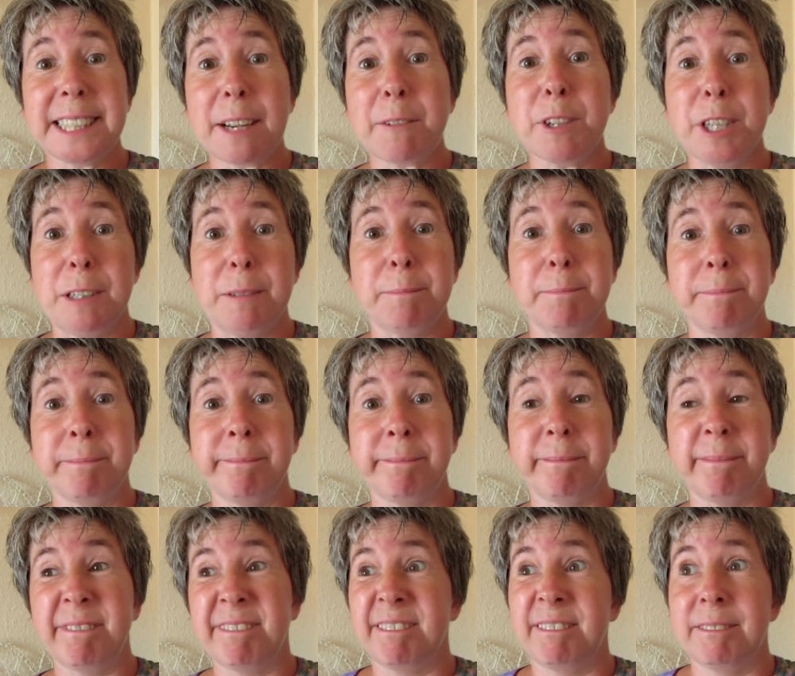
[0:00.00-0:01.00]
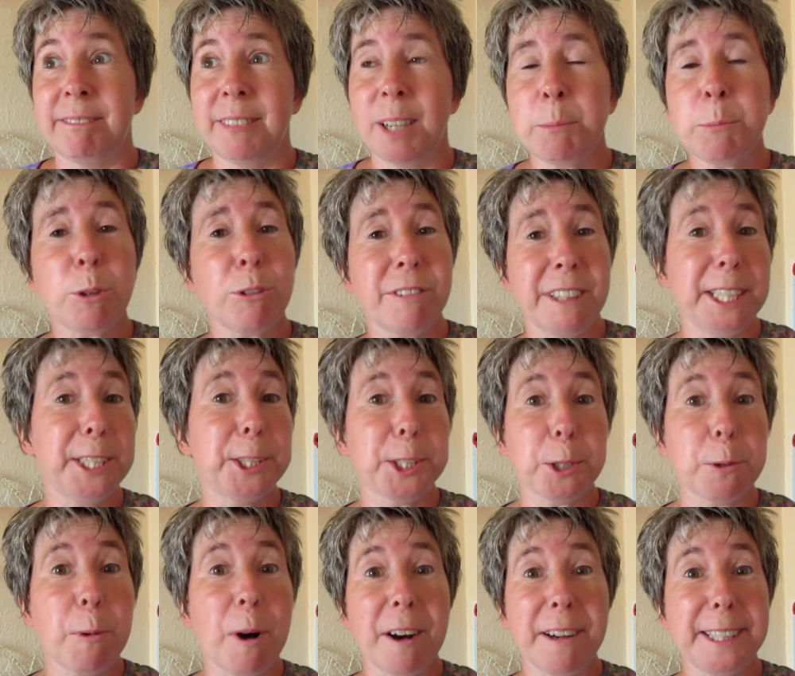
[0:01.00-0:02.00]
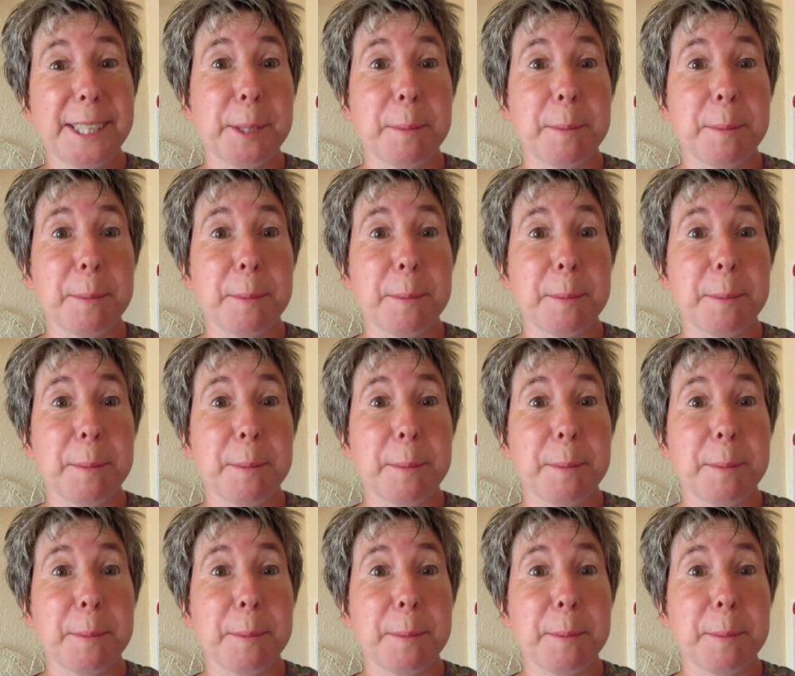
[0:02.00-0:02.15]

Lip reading: 7. I'm not really sure why,